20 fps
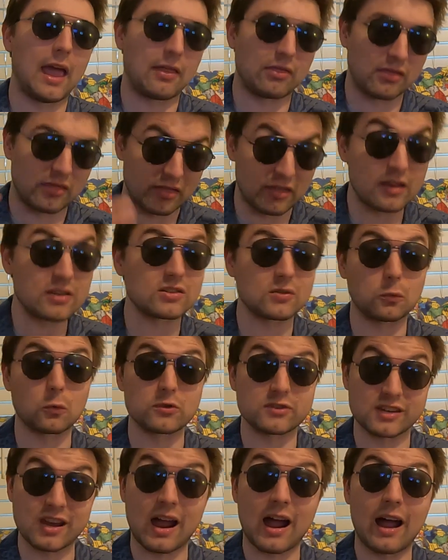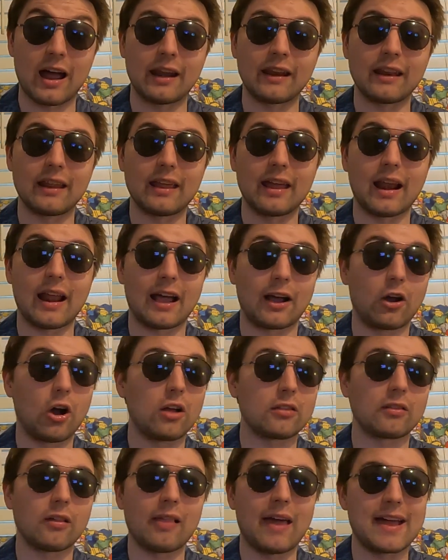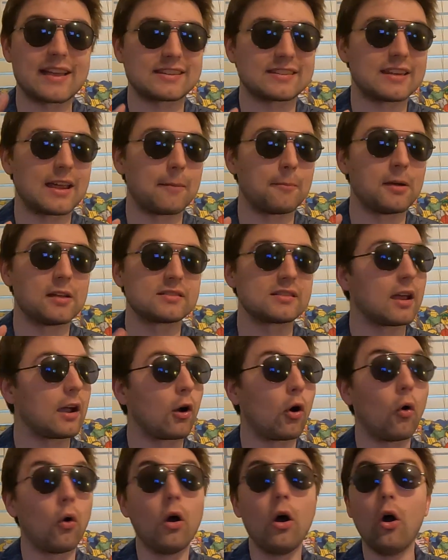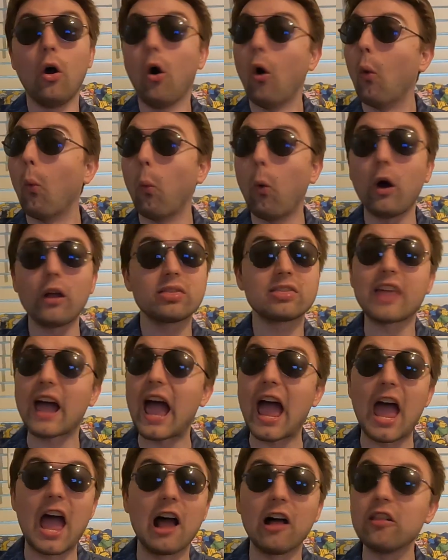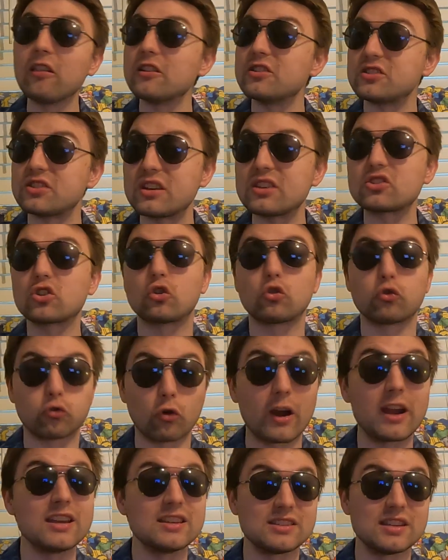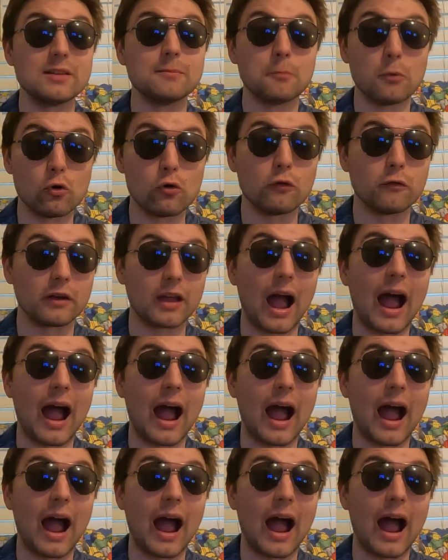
and this was on, and I caught the last 10 minutes, and I go, what the hell is this crazy movie?